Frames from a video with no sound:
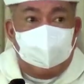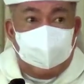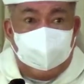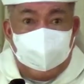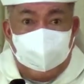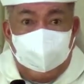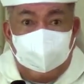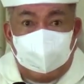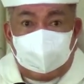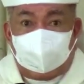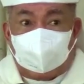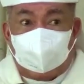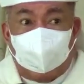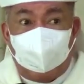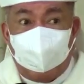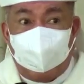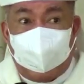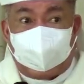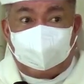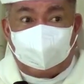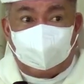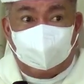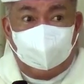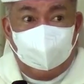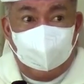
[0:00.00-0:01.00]
ana
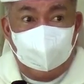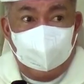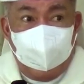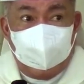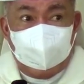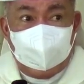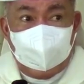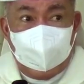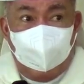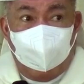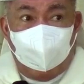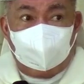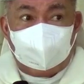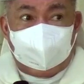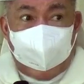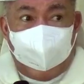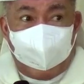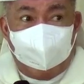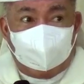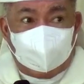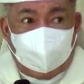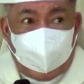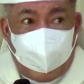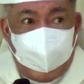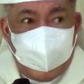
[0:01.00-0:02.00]
tumbato, usay
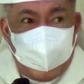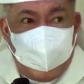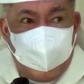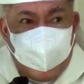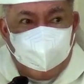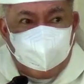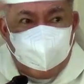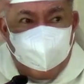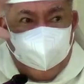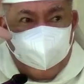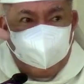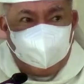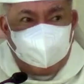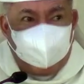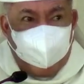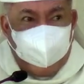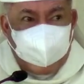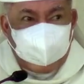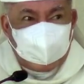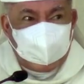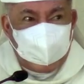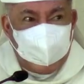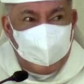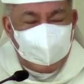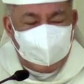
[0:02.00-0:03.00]
butangan nilag mga
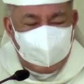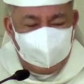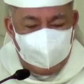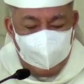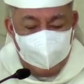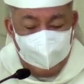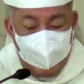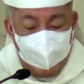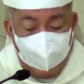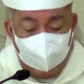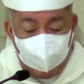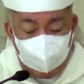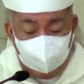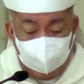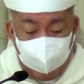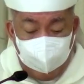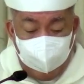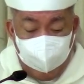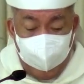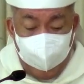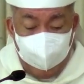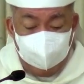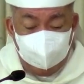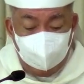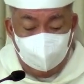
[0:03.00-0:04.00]
branches,
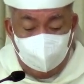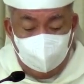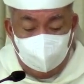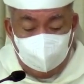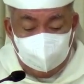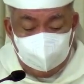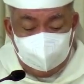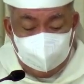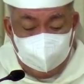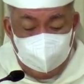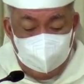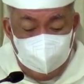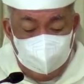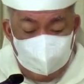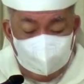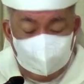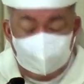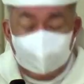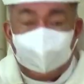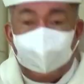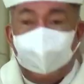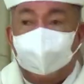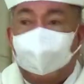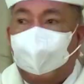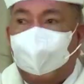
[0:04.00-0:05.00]
climb over
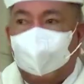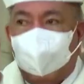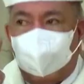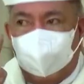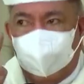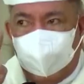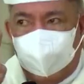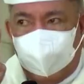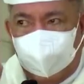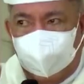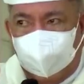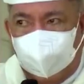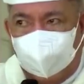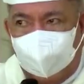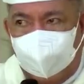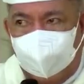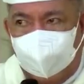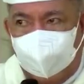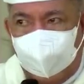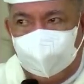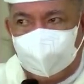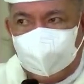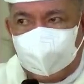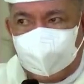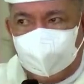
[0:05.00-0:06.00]

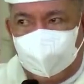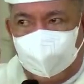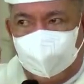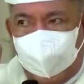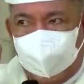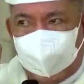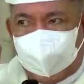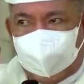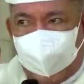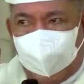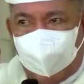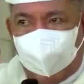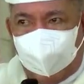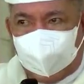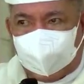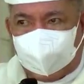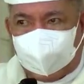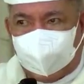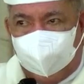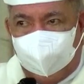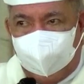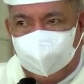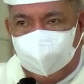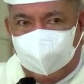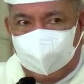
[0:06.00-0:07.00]
is
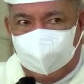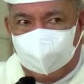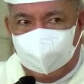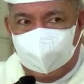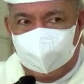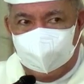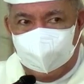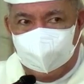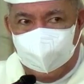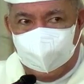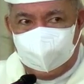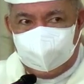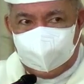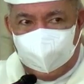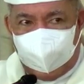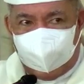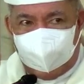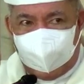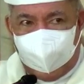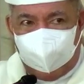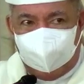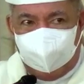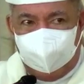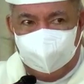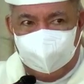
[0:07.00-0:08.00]
ikawatan, is a
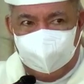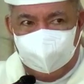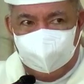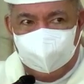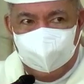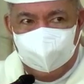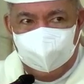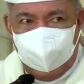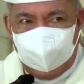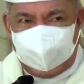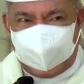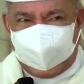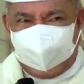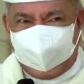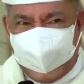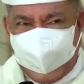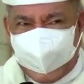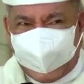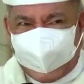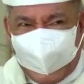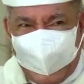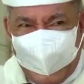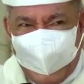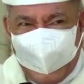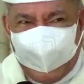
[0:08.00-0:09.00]
robber,
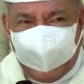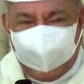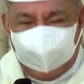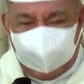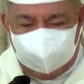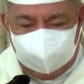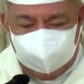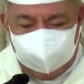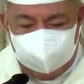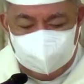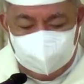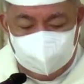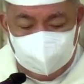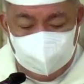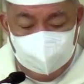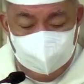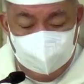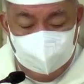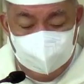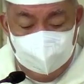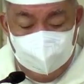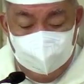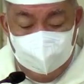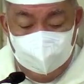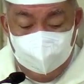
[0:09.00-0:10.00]
sneak in.
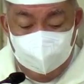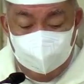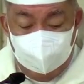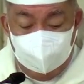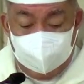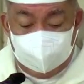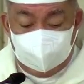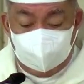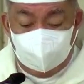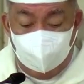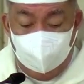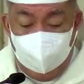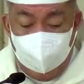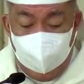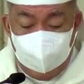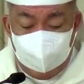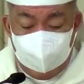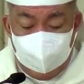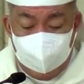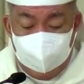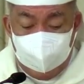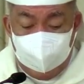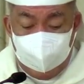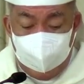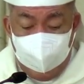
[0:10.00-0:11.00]
But
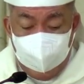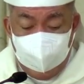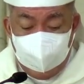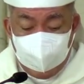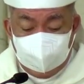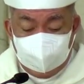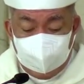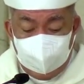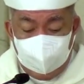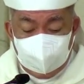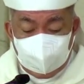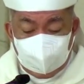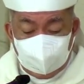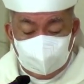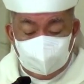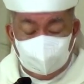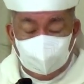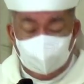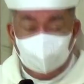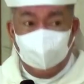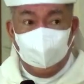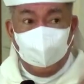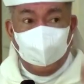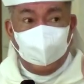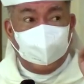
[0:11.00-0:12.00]
whoever enters
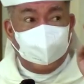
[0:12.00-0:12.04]
through